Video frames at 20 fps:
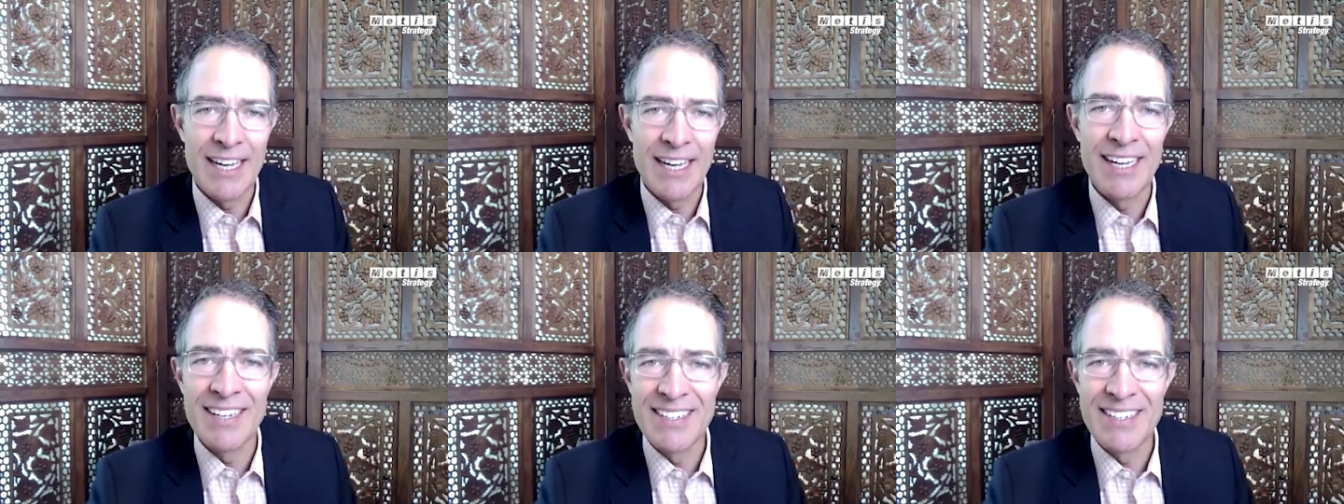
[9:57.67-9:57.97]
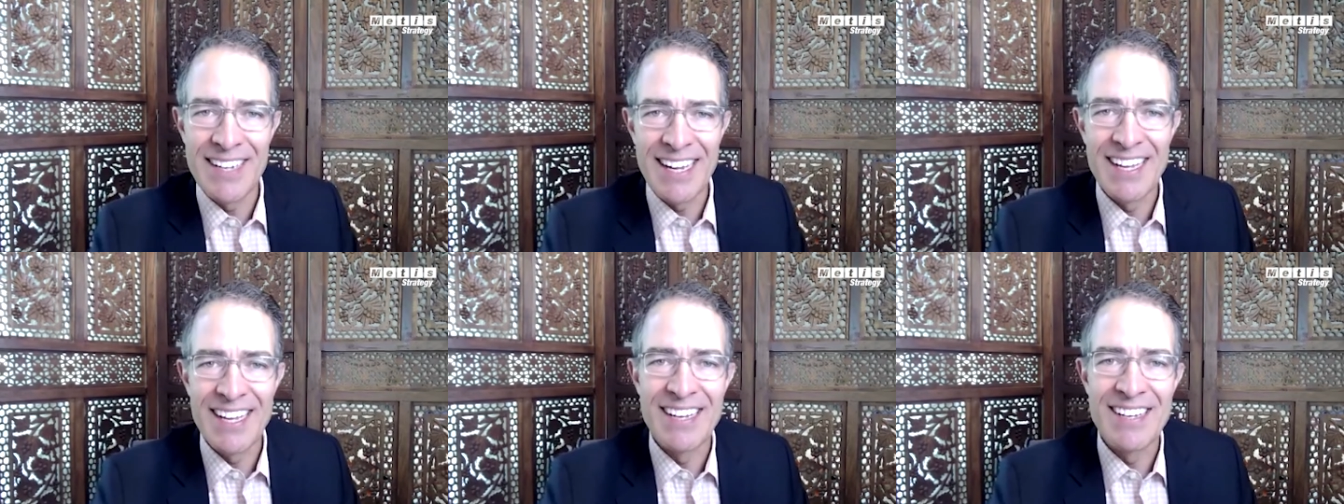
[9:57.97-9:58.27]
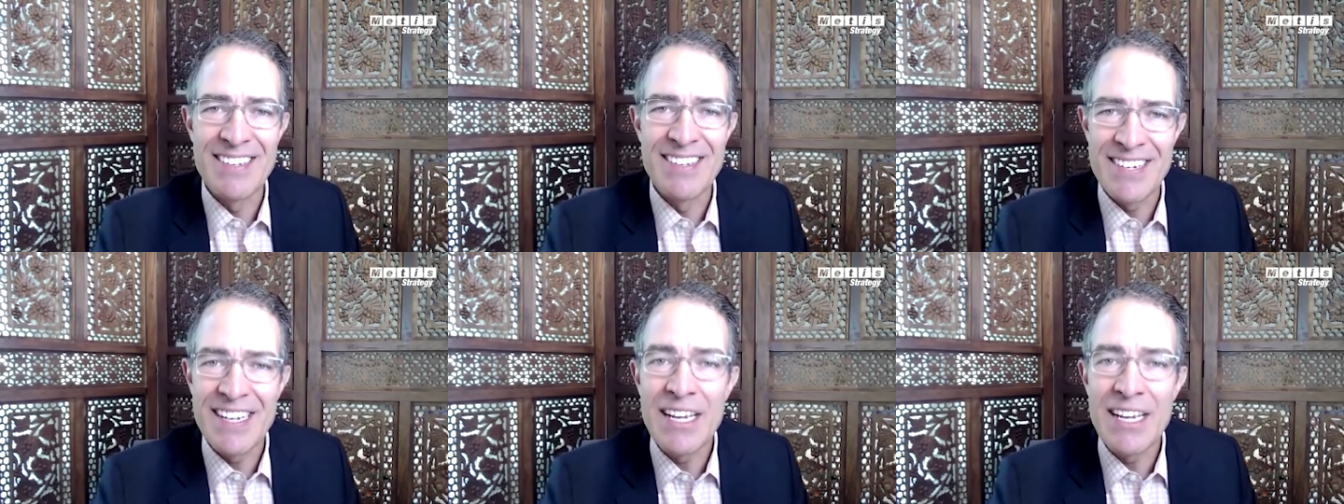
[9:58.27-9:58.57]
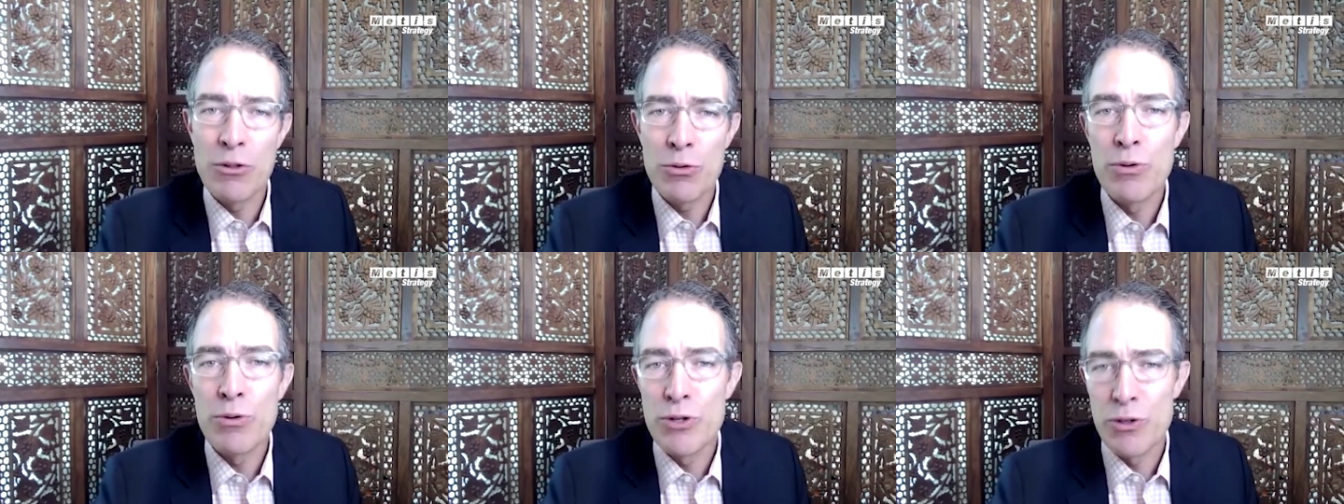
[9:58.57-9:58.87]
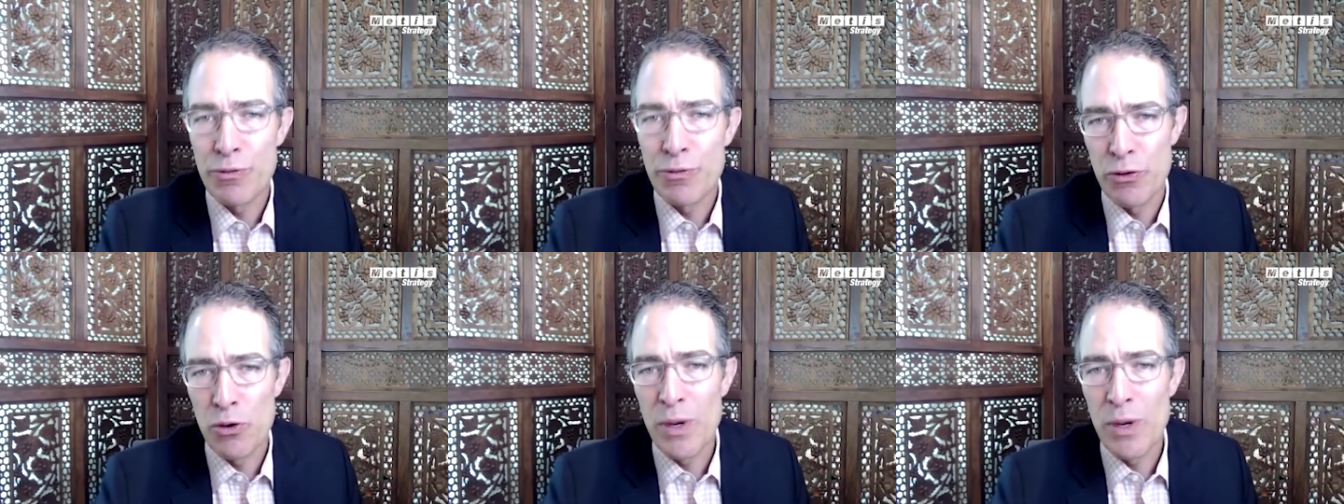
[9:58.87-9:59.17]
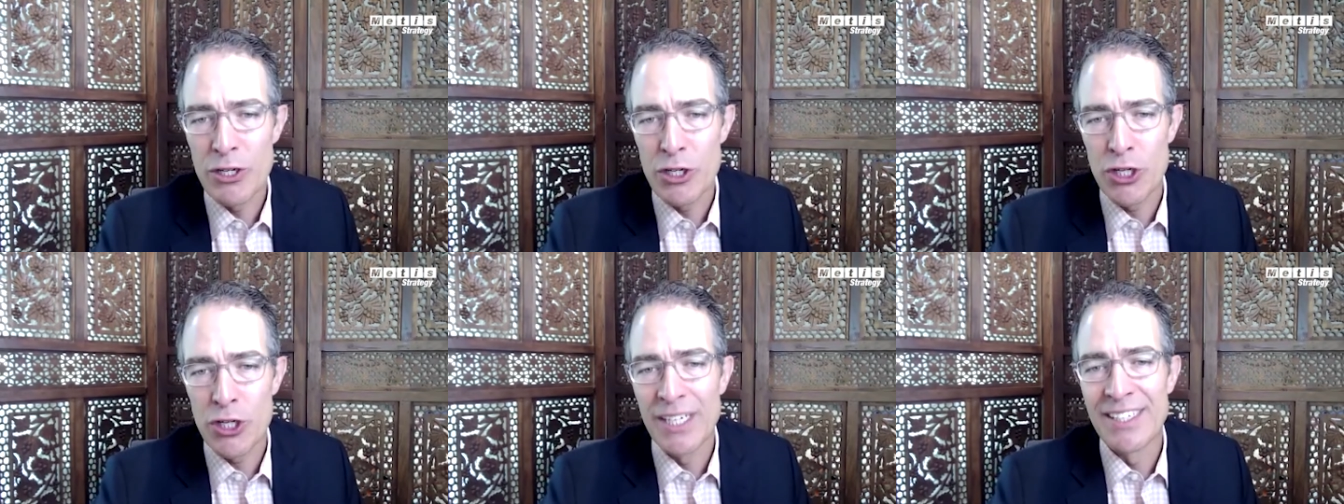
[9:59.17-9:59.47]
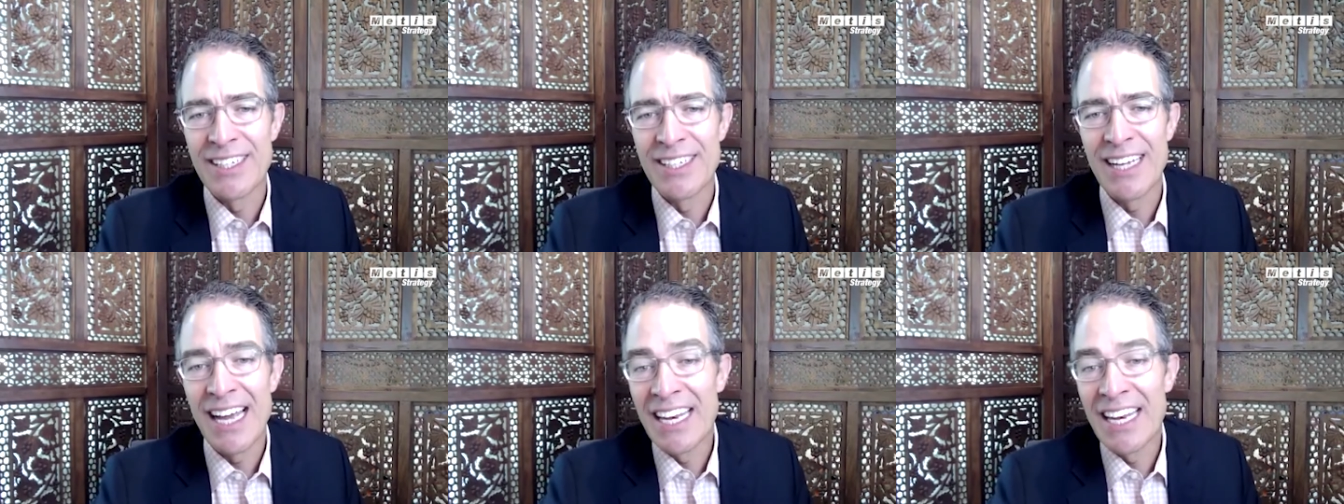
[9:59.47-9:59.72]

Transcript: and and see it through to fruition.